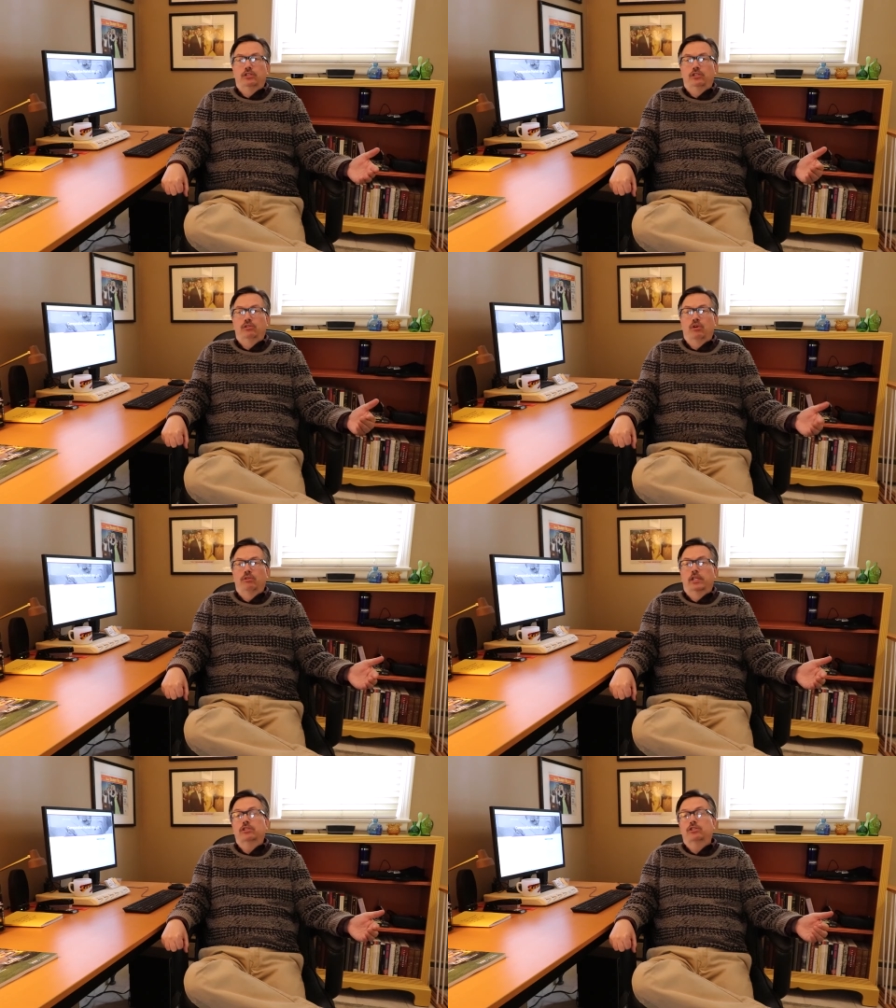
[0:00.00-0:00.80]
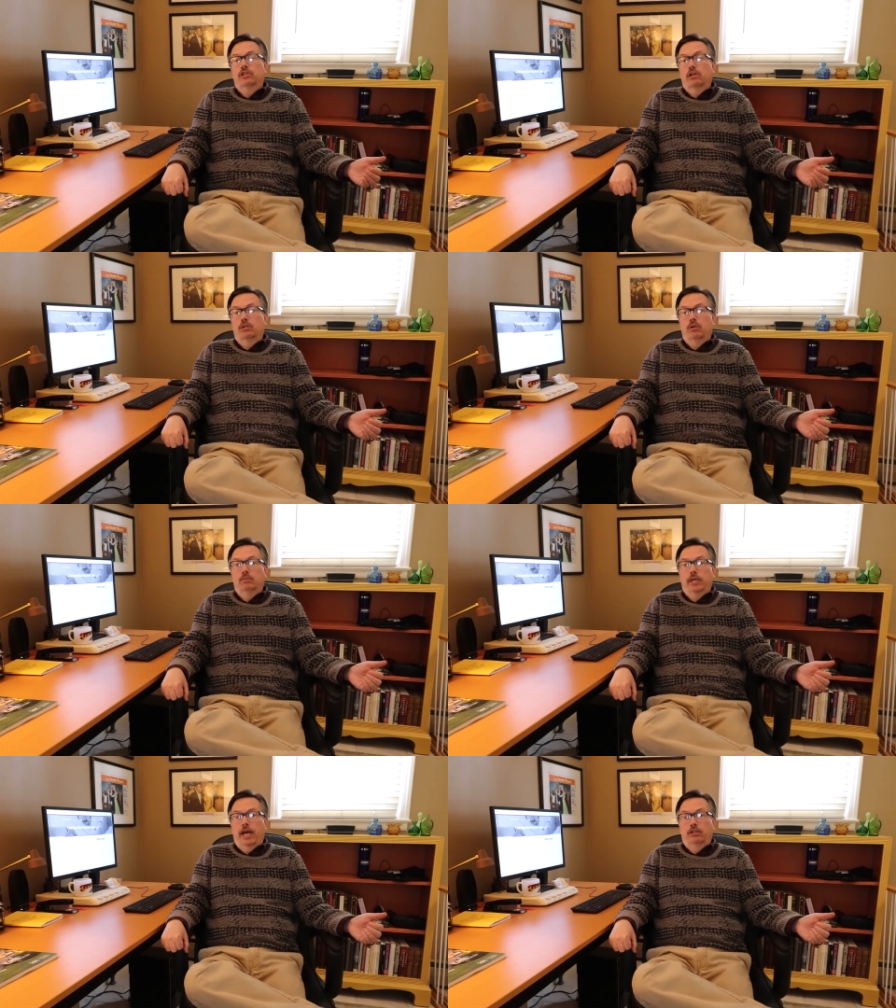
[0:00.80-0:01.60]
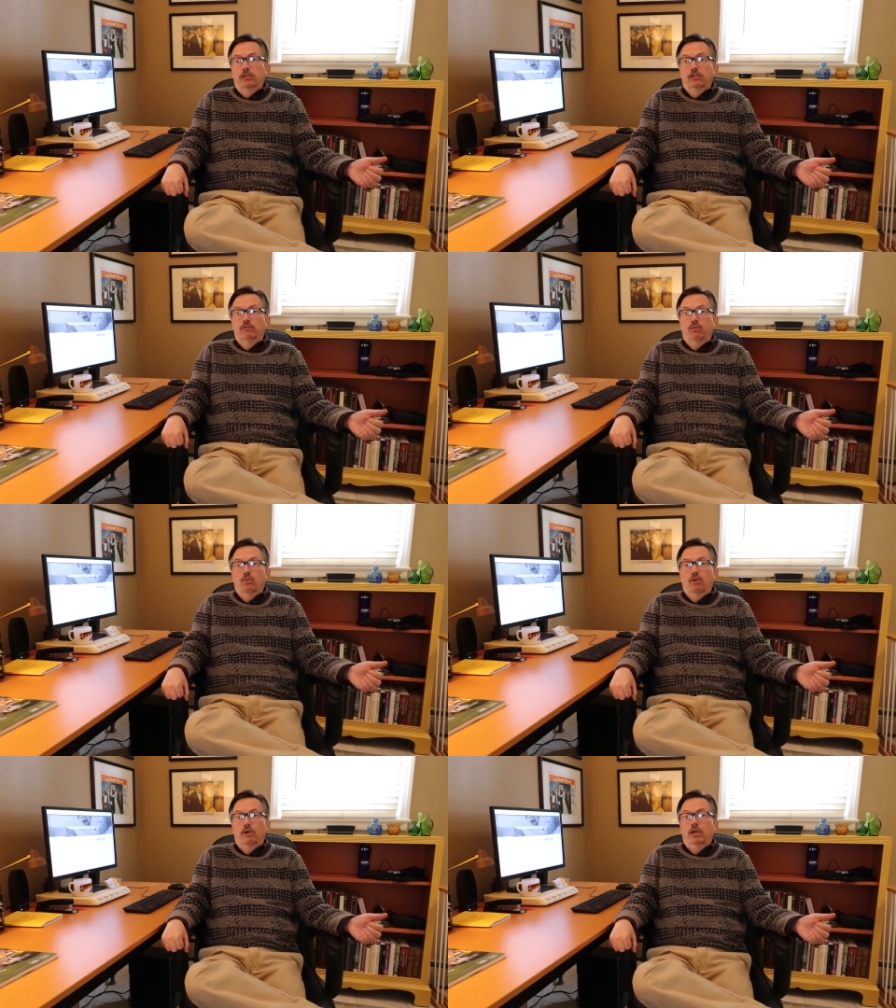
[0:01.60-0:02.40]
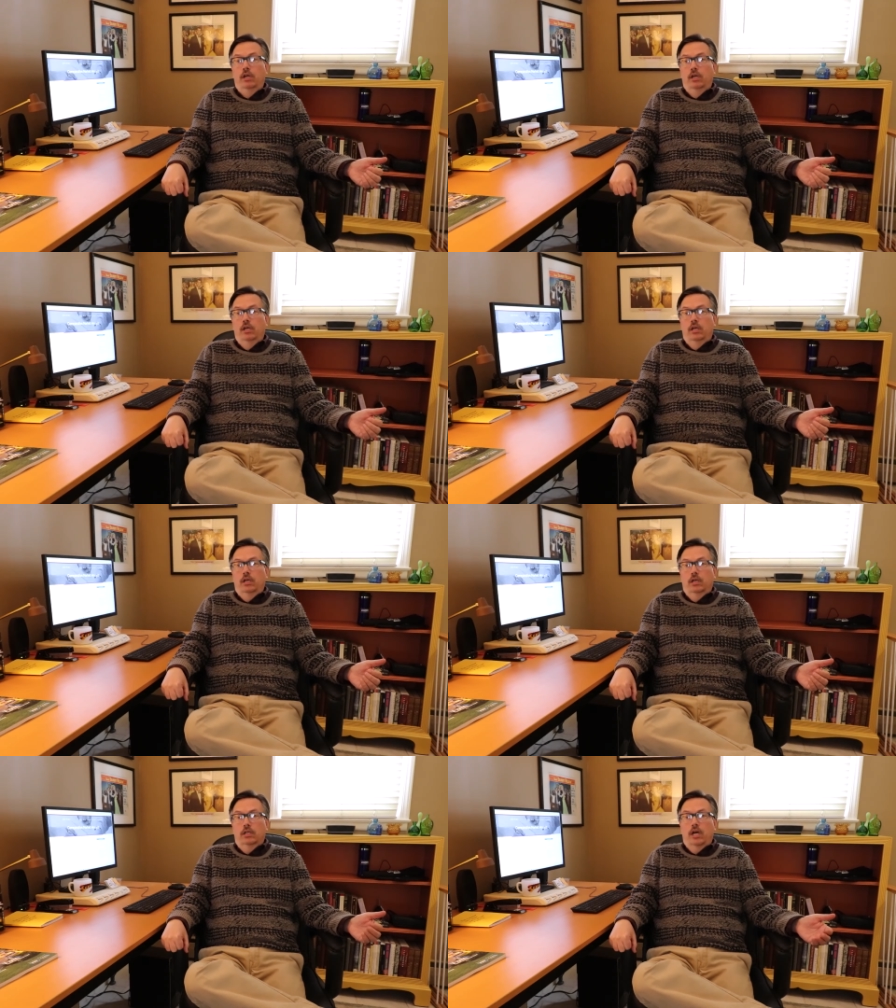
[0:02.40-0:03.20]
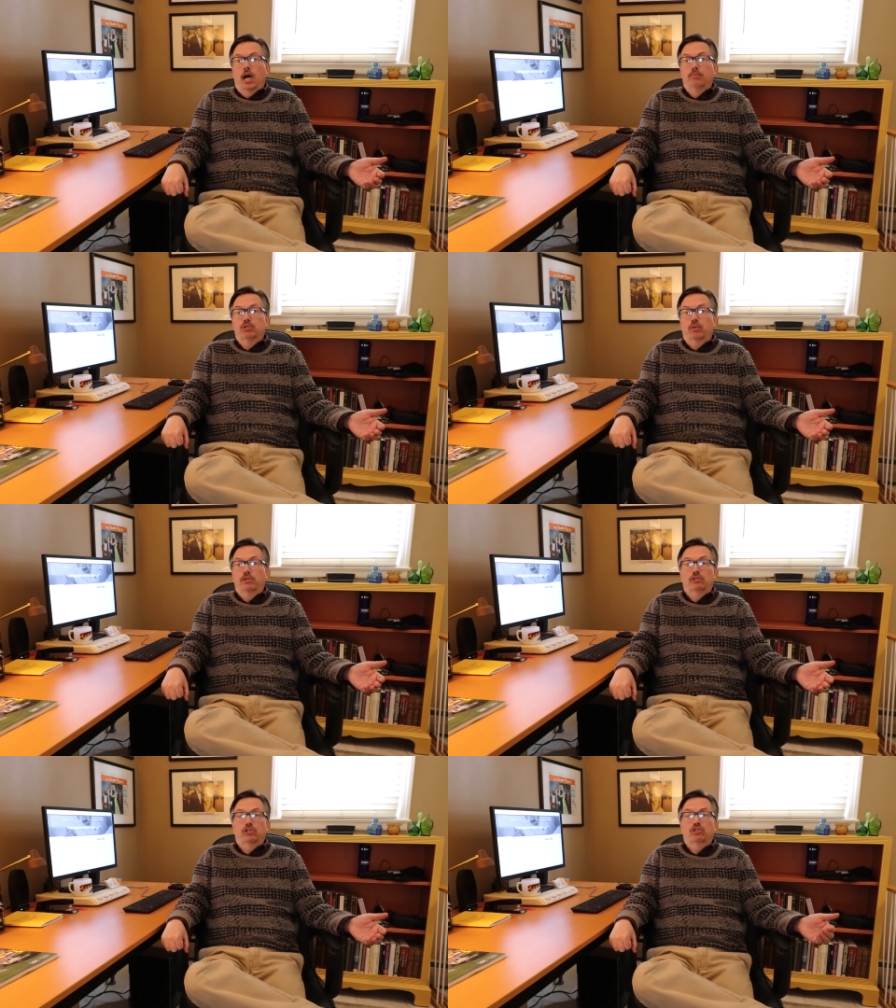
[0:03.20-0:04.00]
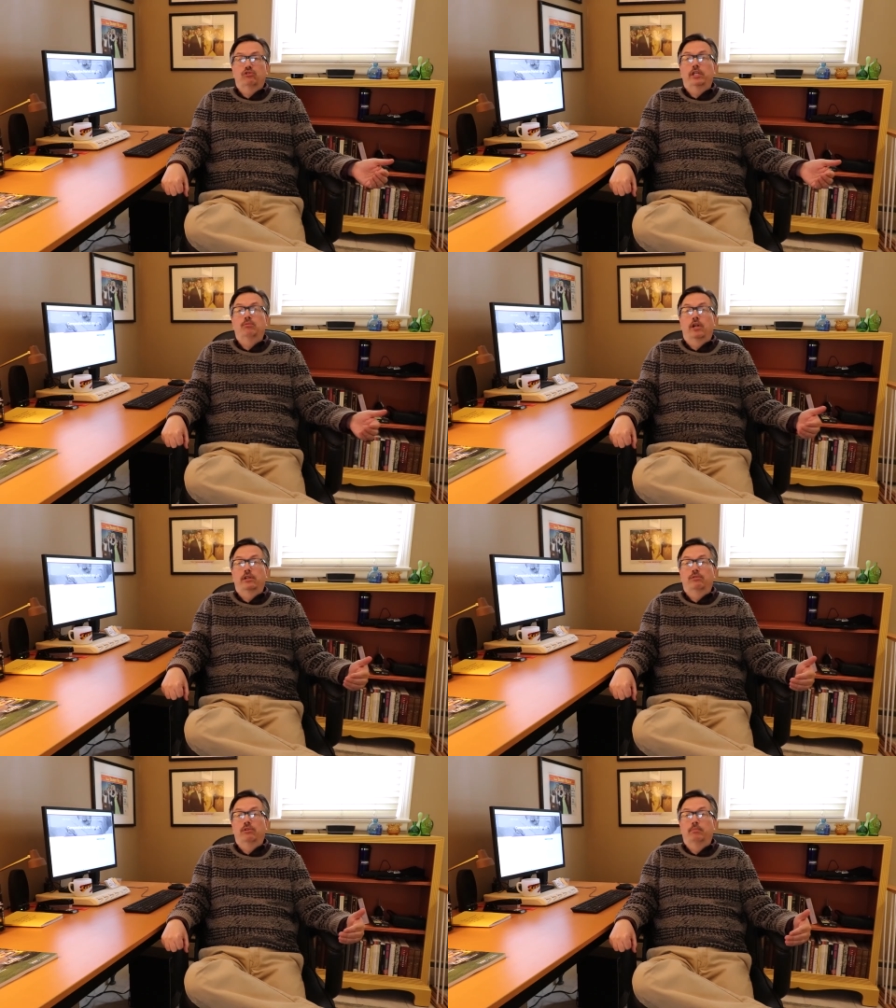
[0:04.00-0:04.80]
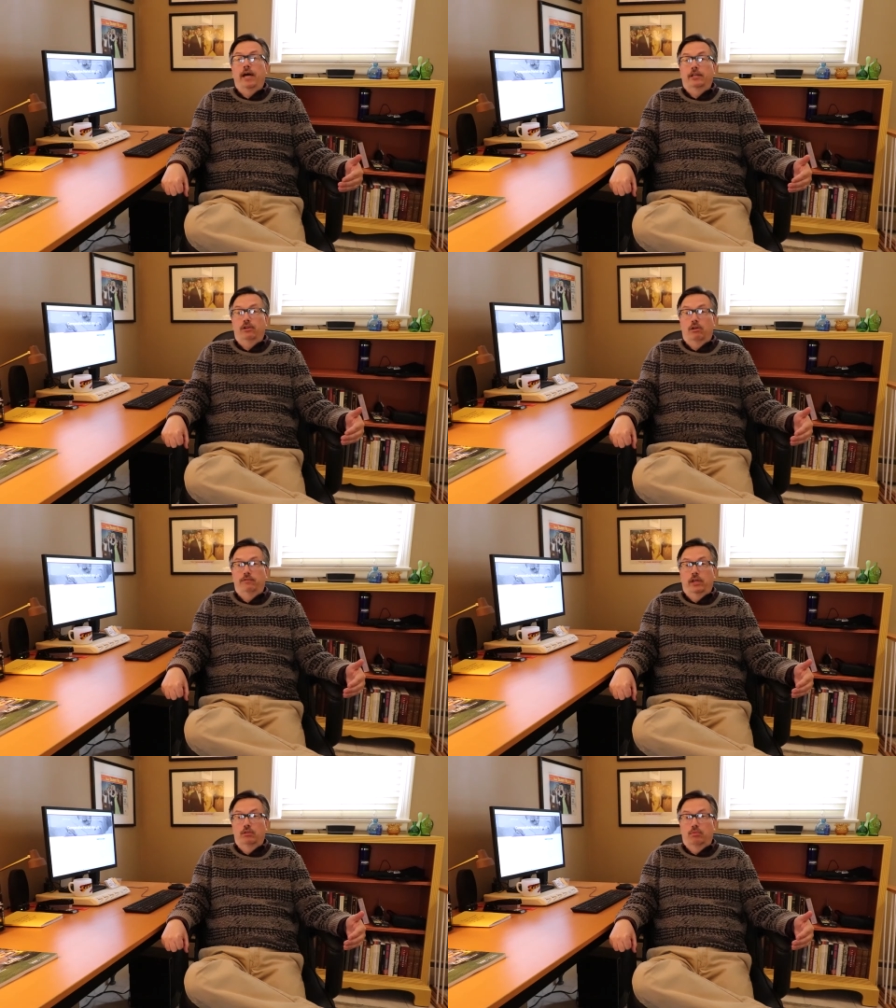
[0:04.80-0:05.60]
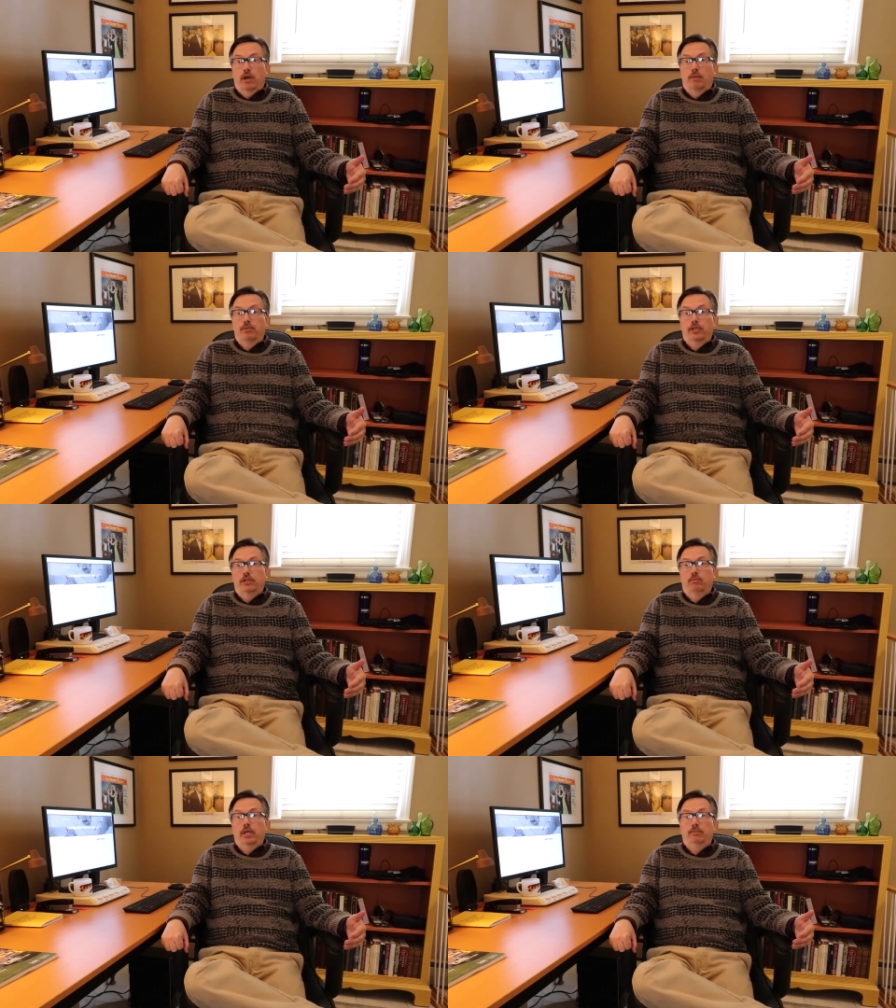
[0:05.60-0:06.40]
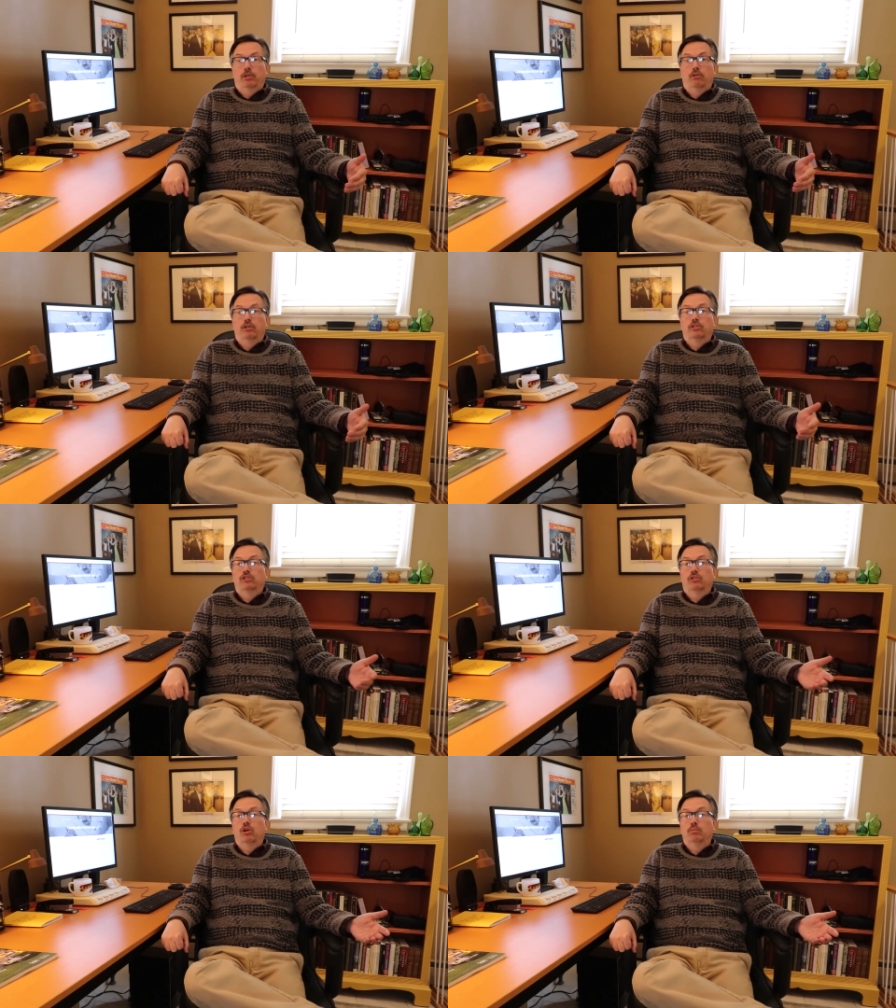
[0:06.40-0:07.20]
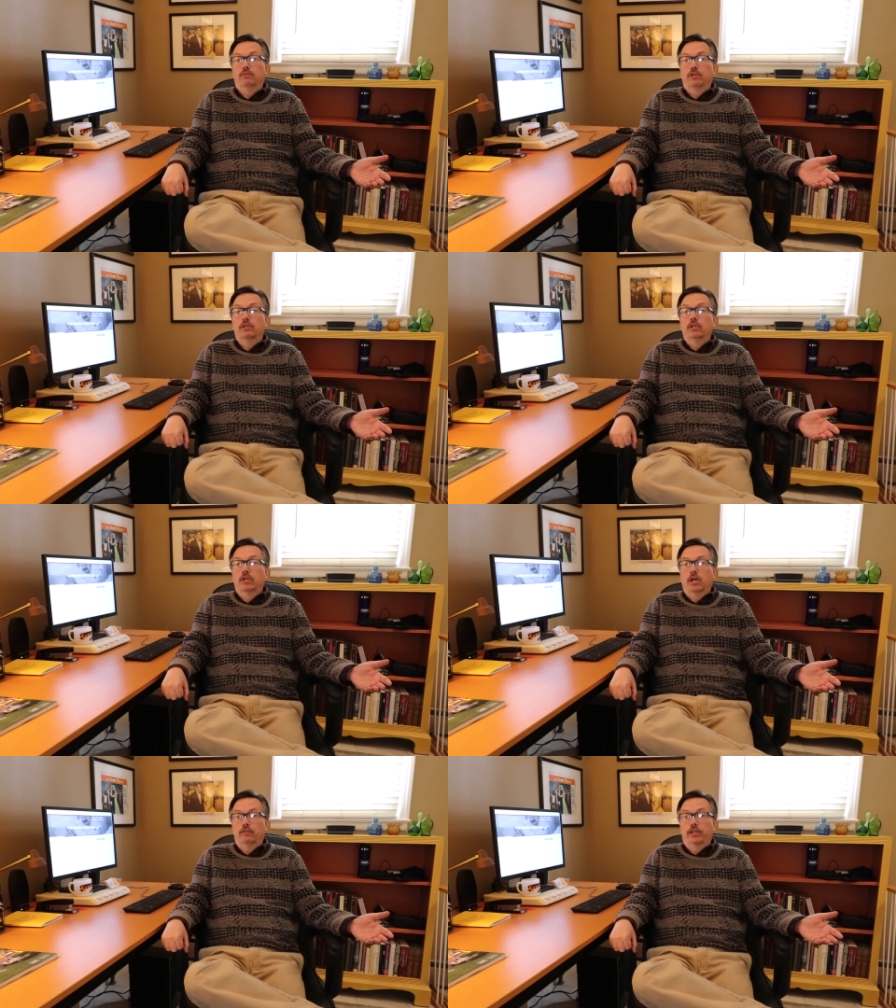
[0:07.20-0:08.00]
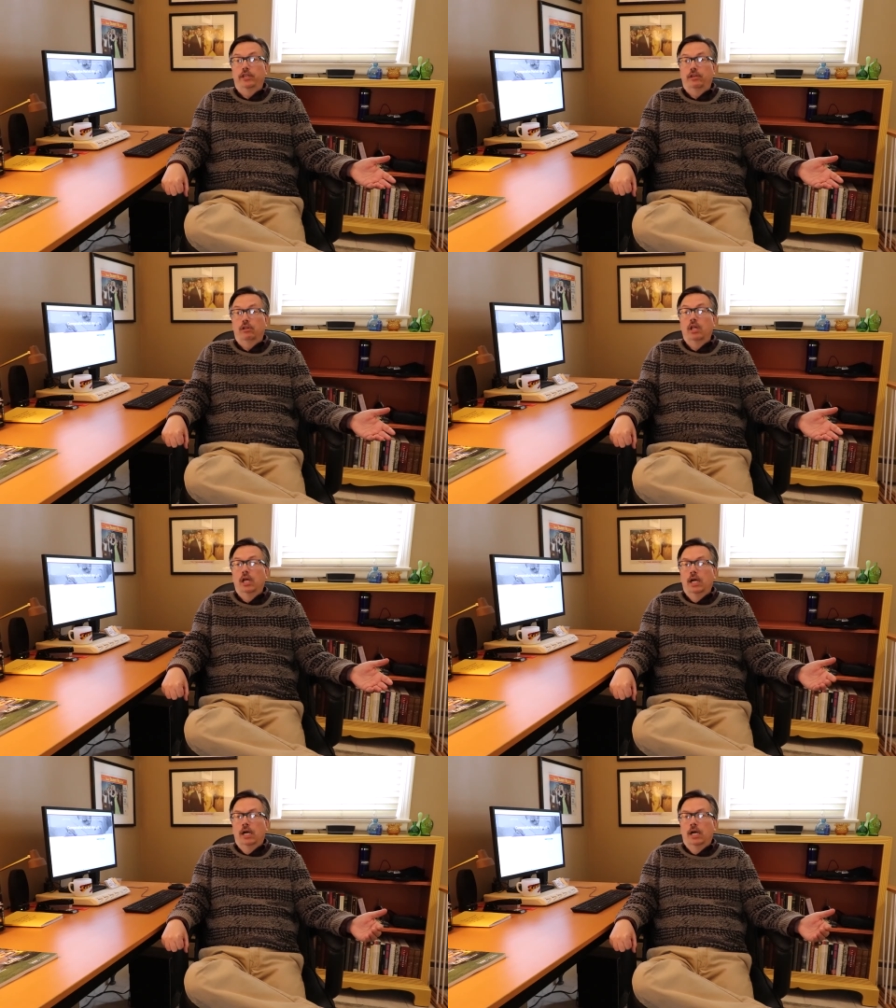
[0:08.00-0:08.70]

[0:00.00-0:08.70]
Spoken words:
you don't necessarily want to be looking for comps where there's a stream running through the backyard of the other property, or maybe you're on the slope of a hill.